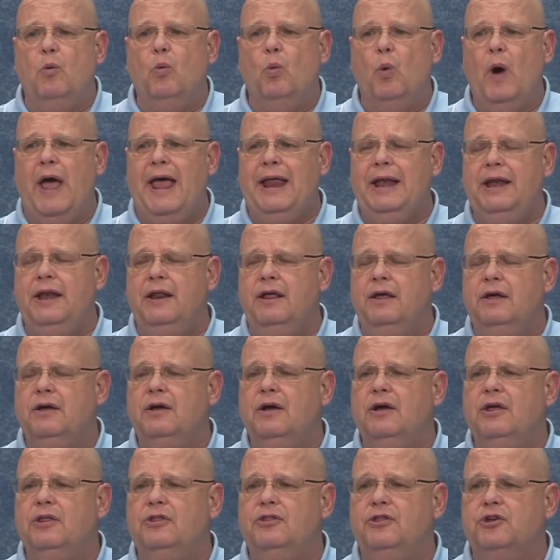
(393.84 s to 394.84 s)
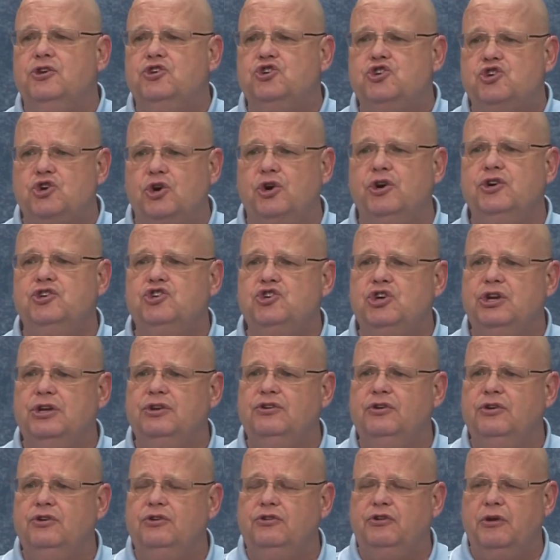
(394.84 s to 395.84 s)
When the church
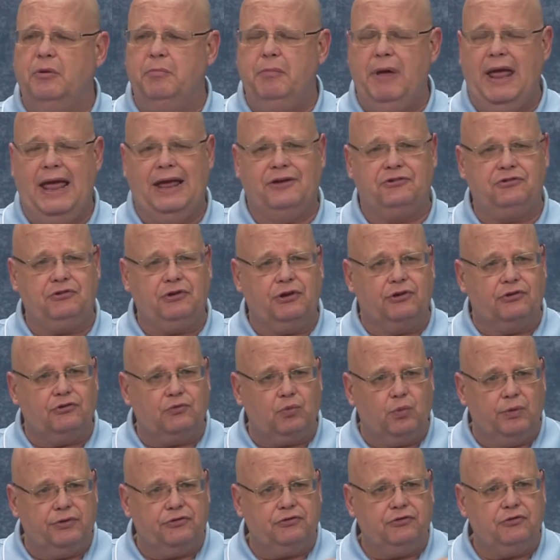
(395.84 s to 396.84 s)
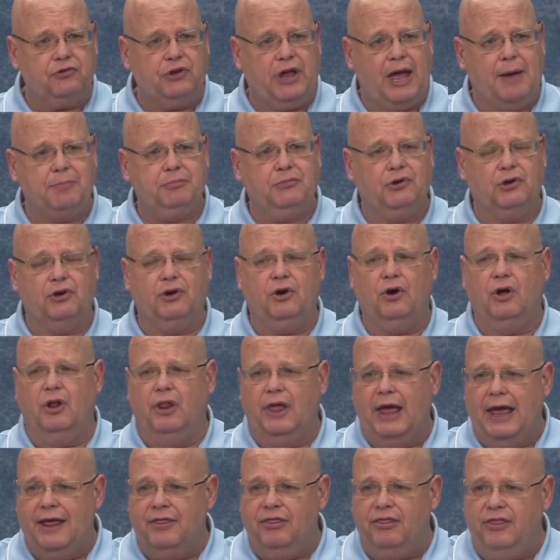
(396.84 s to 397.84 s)
in Damascus was
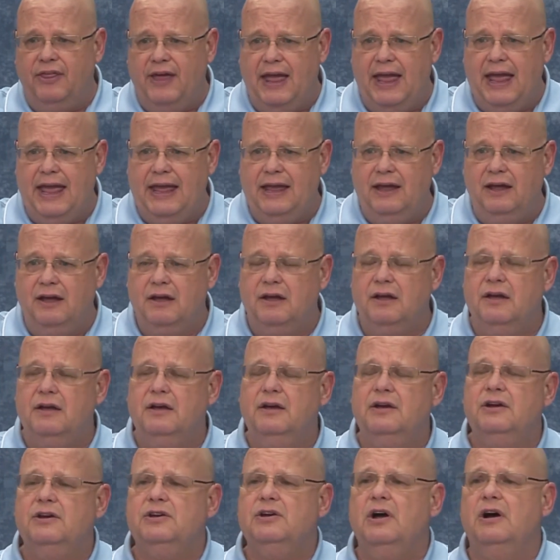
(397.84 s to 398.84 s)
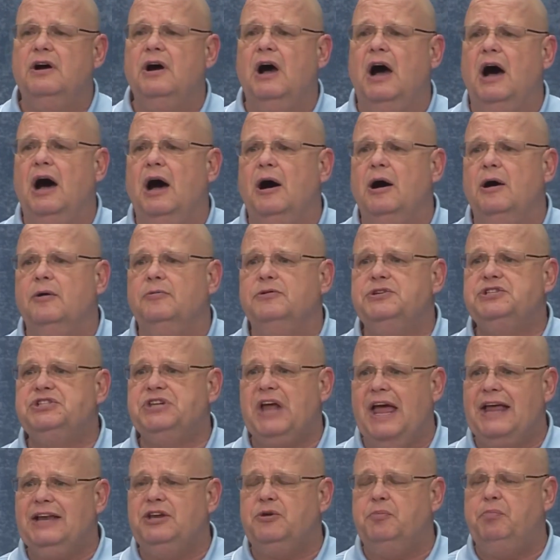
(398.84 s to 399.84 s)
skeptical and they
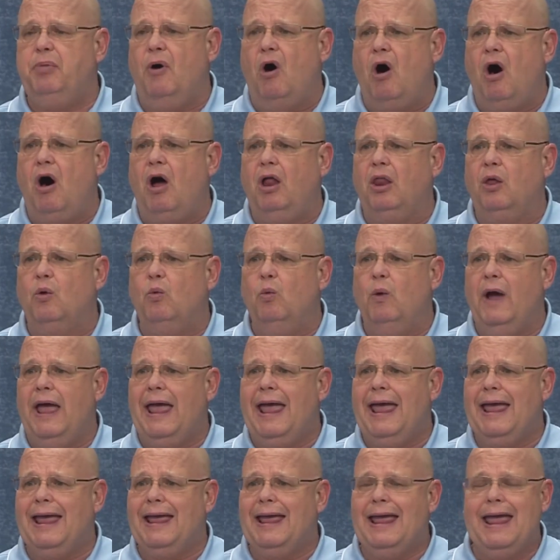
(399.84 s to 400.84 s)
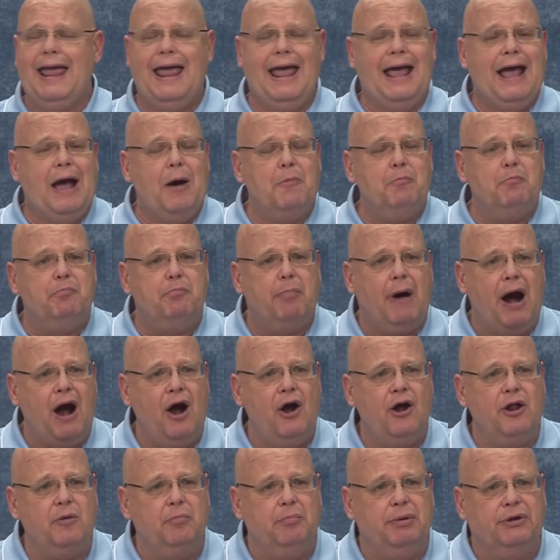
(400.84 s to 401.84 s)
sent Paul away,
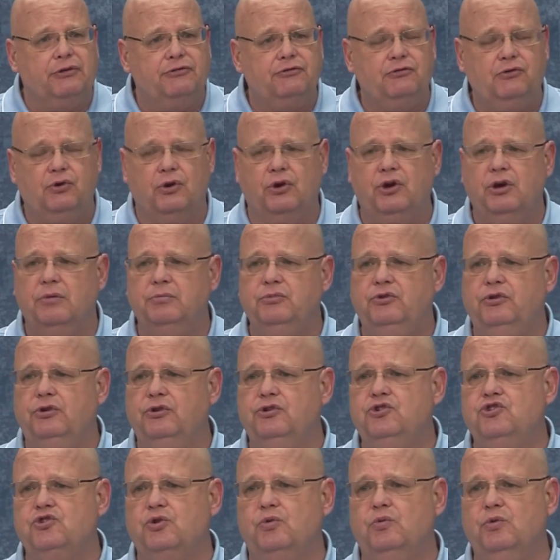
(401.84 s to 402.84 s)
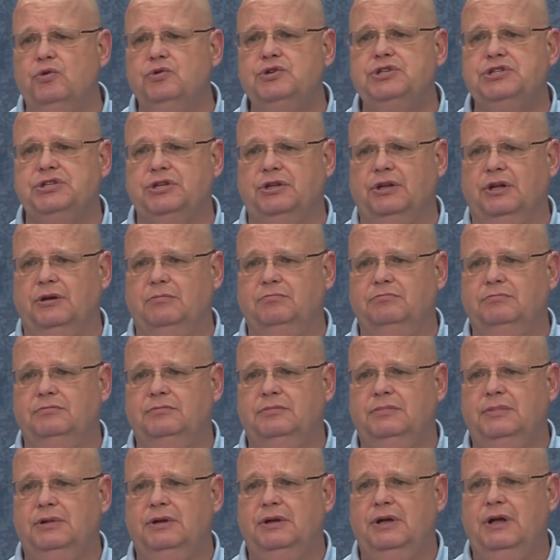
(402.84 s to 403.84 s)
Barnabas took him to Jerusalem.
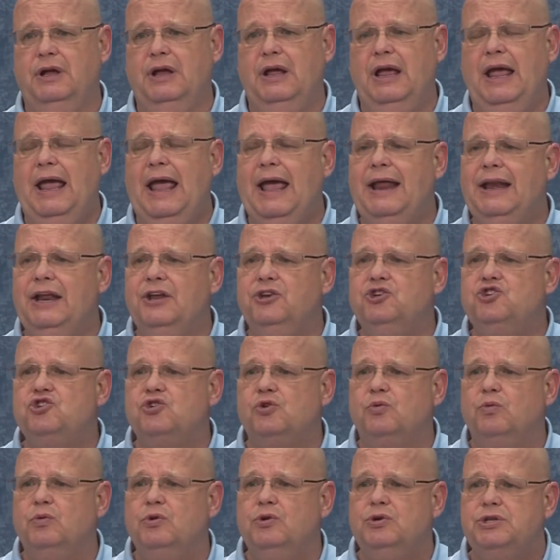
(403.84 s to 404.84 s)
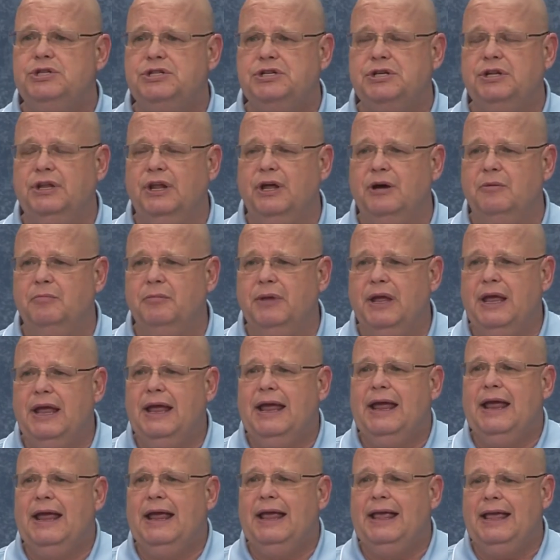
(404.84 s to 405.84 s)
And in Jerusalem,
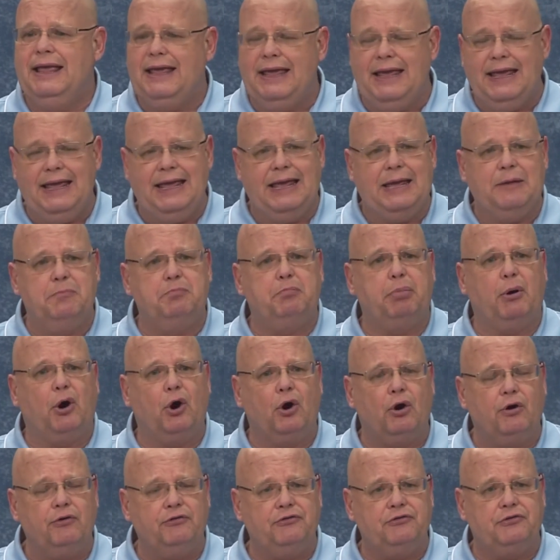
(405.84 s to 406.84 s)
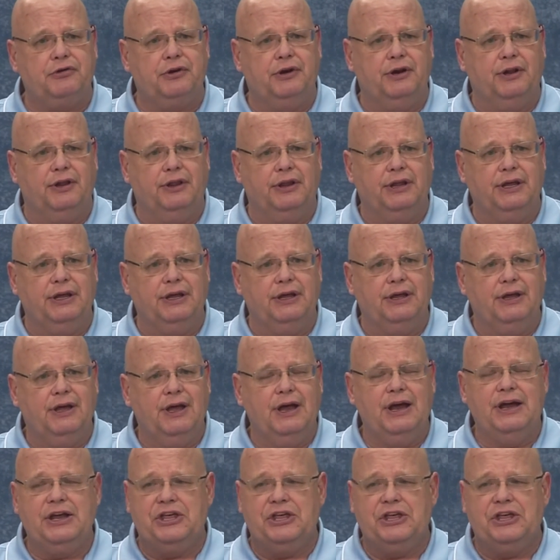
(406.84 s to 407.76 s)
he personally